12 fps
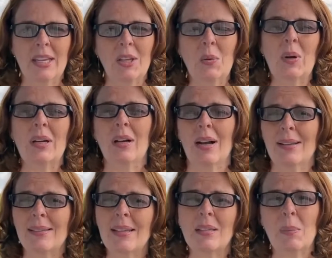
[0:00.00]
You know what
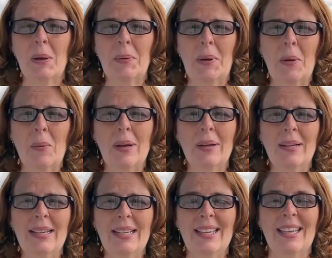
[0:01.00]
God says about Noah?
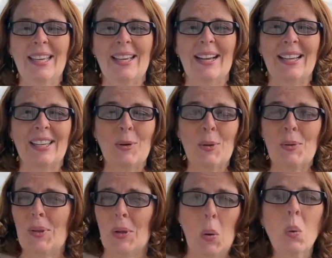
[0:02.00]
You are
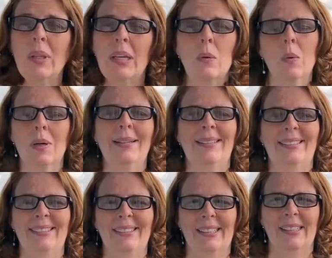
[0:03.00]
the only one
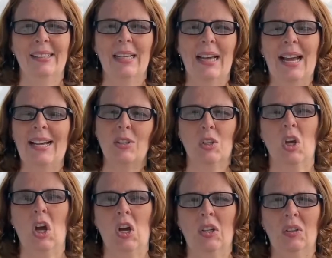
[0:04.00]
that I
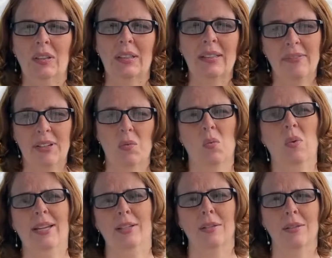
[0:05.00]
saw living
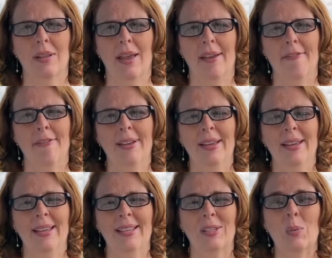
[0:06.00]
righteous life.
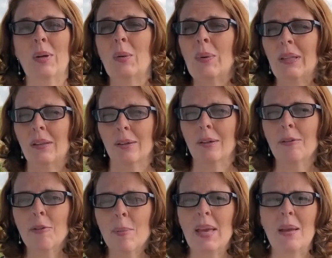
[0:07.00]
So what do we learn
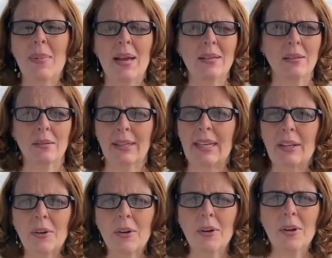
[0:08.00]
from him as a
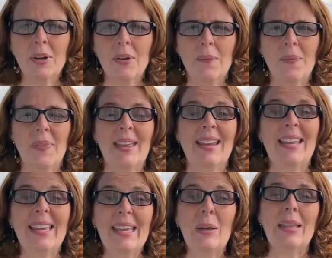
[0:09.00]
leader? That
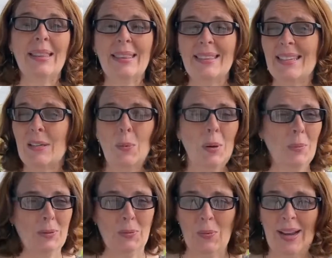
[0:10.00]
he did what
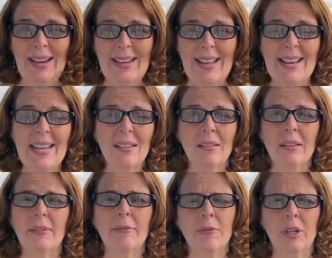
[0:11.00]
was right and he
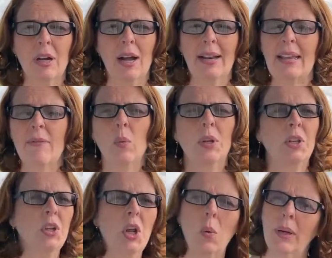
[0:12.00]
lived for God even
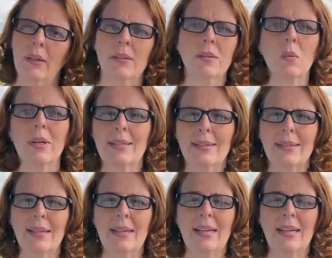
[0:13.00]
when no one else was.